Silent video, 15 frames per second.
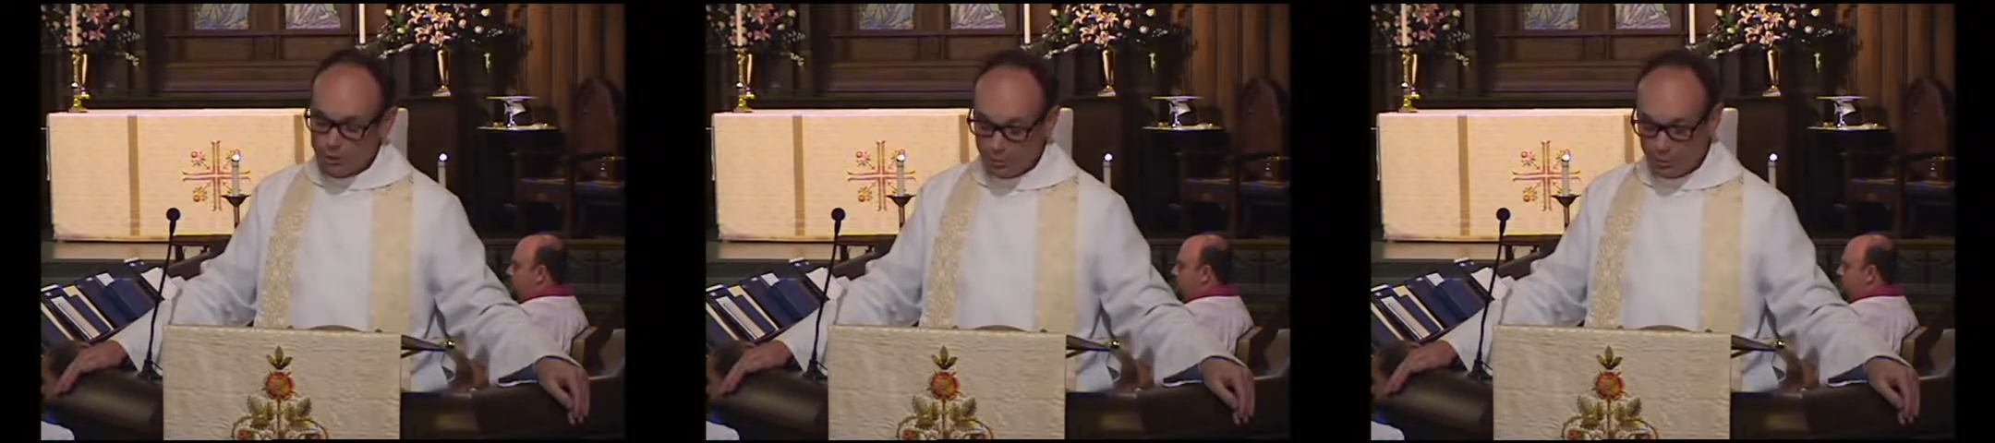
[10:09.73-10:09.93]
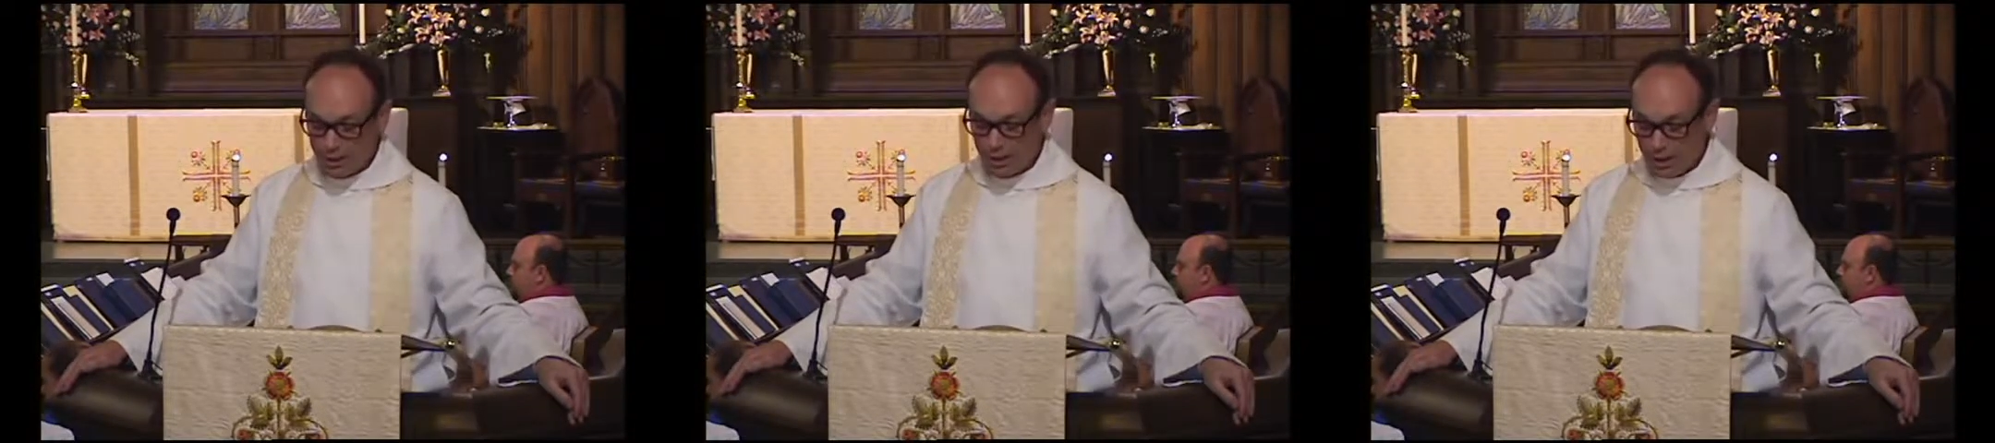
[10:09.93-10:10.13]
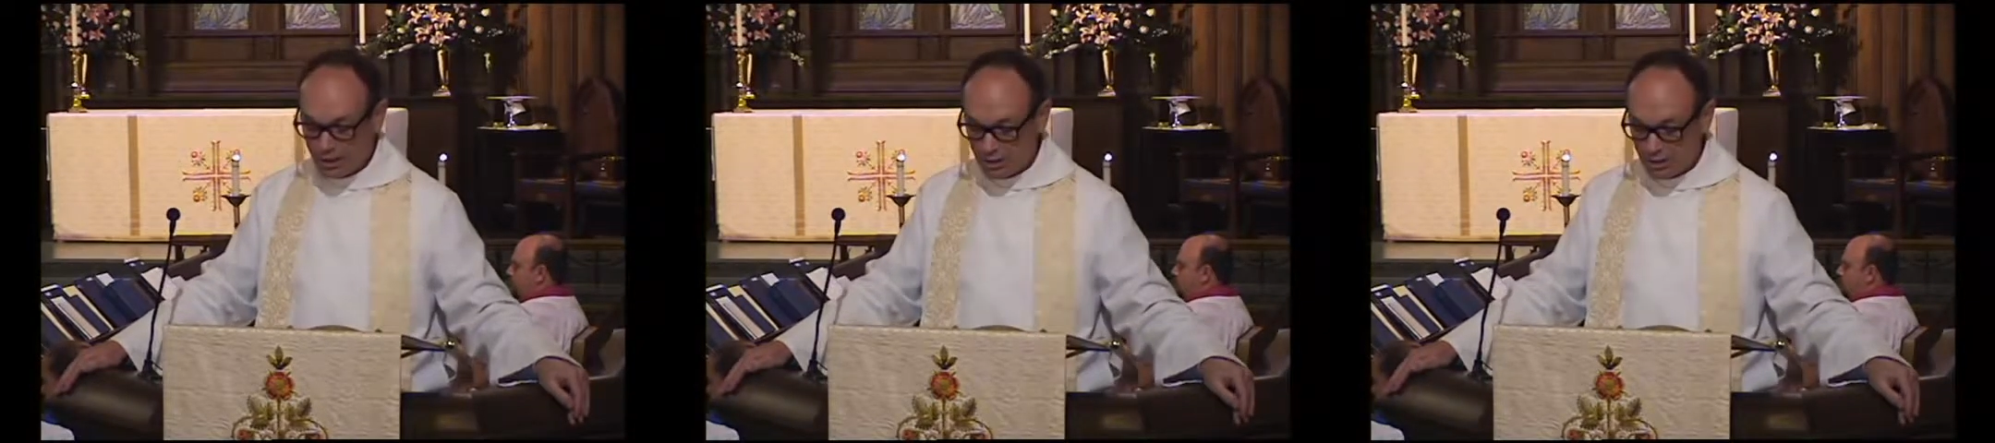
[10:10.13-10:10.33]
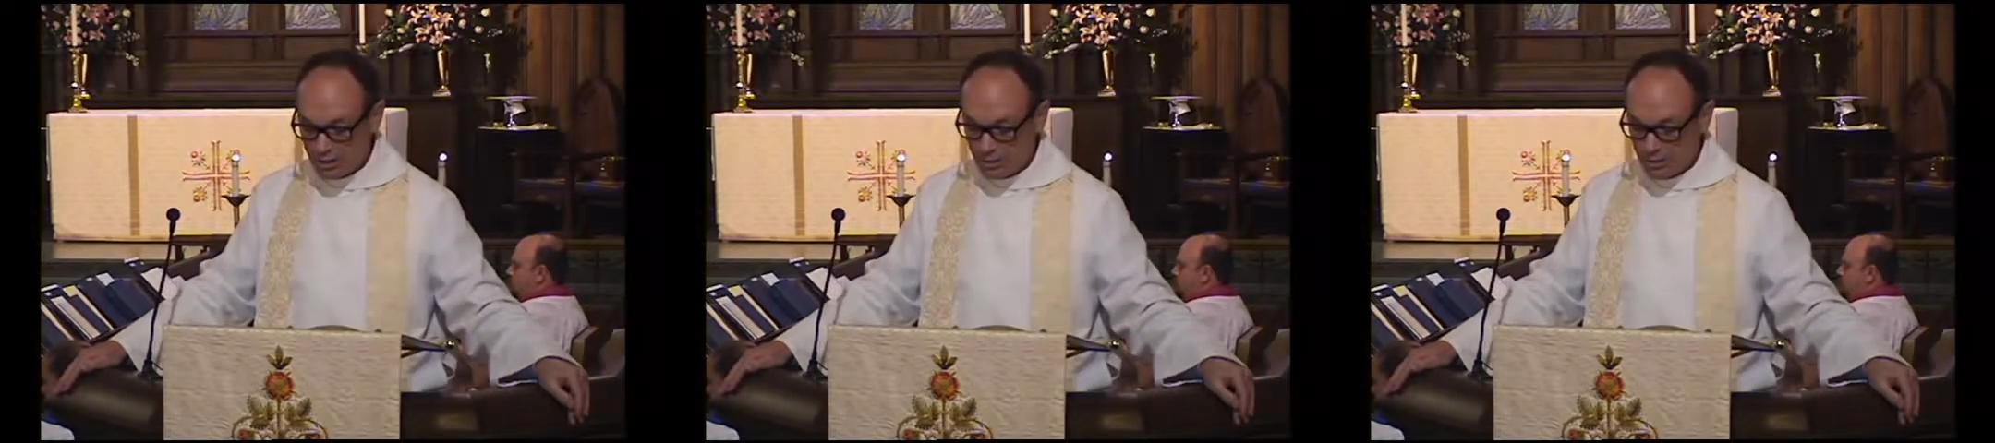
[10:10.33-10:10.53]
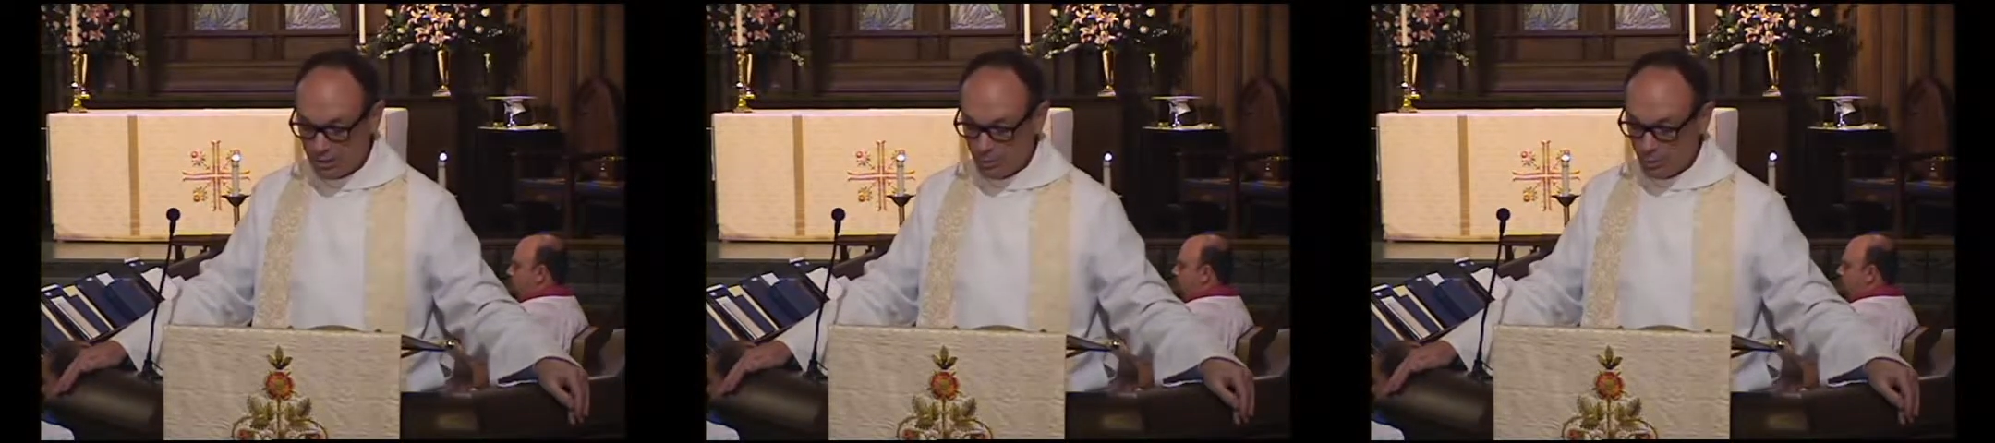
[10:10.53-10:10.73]

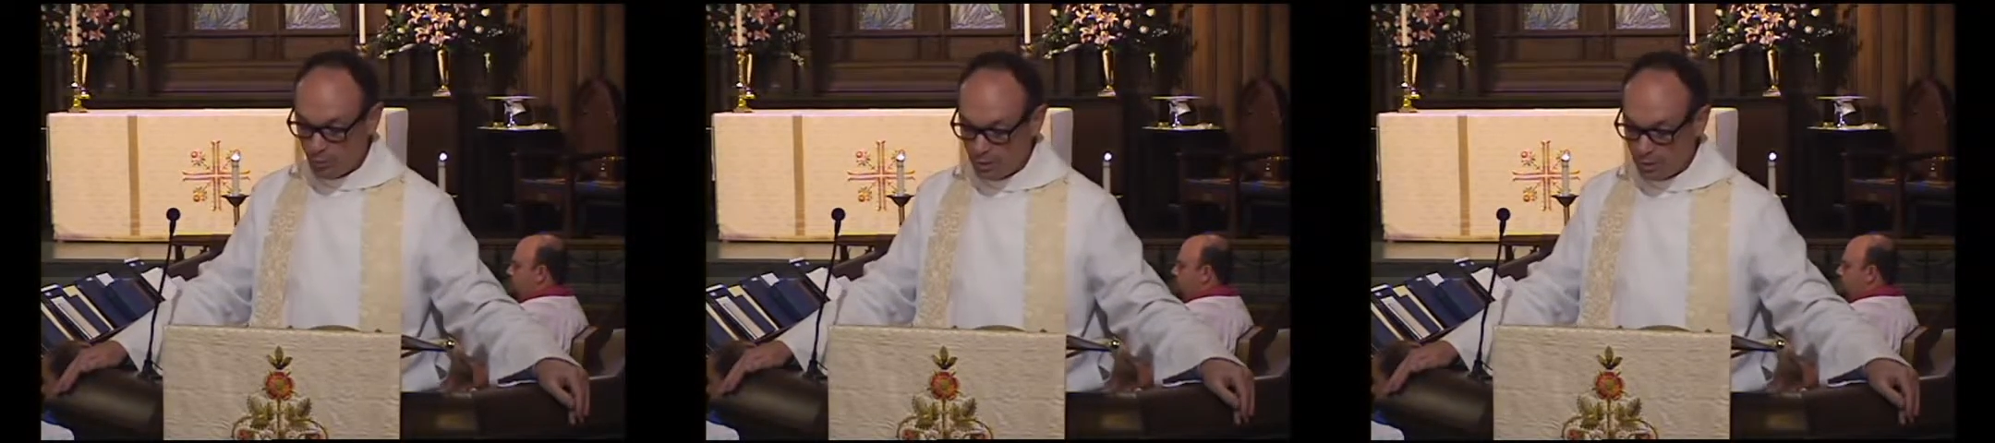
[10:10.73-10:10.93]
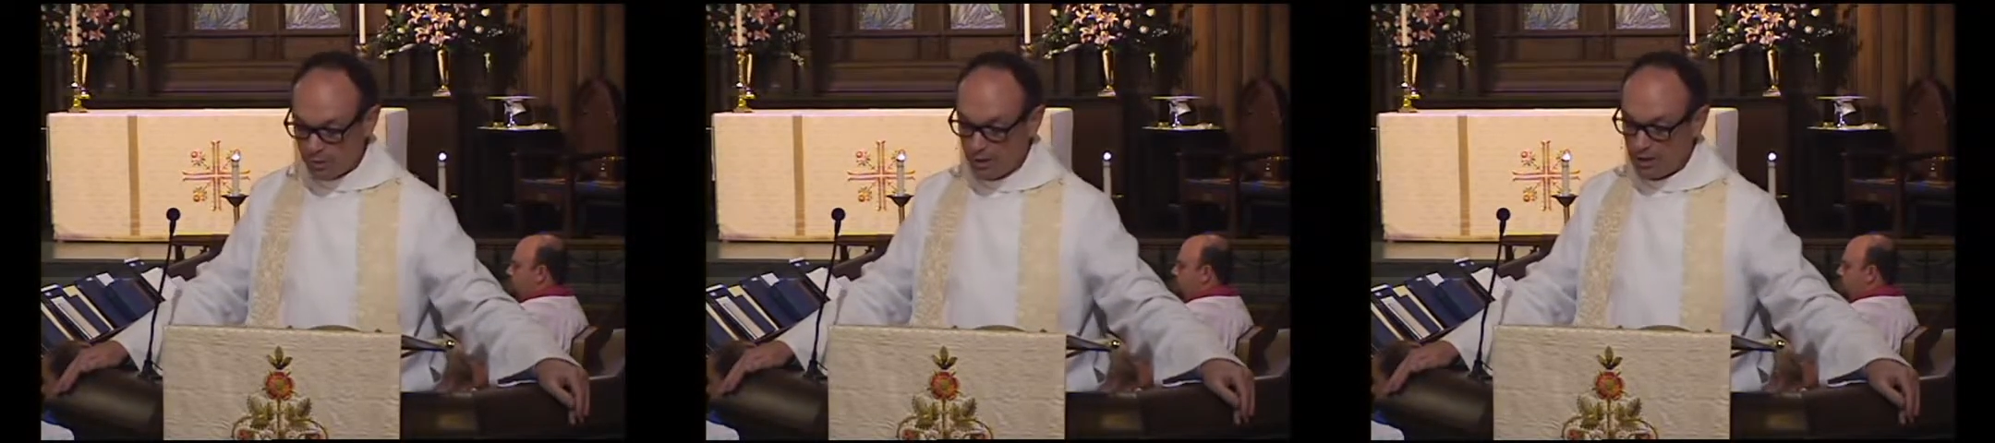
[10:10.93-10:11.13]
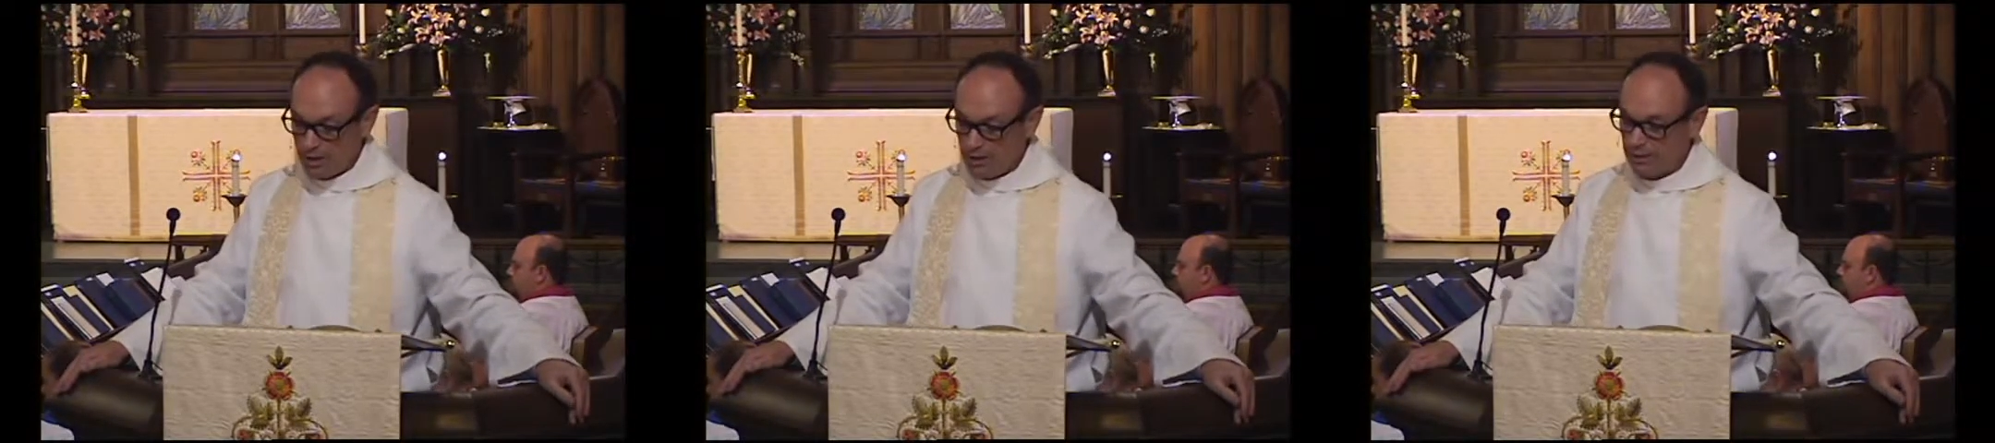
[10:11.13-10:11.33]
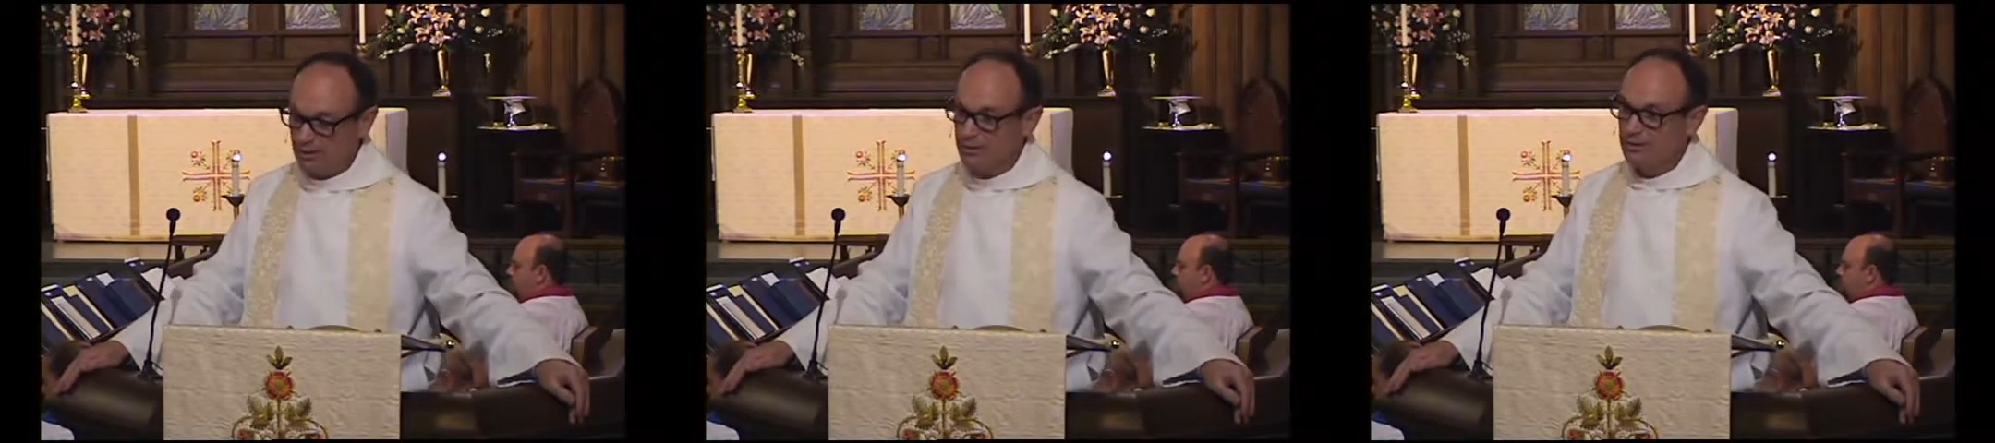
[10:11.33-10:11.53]
relationship with God.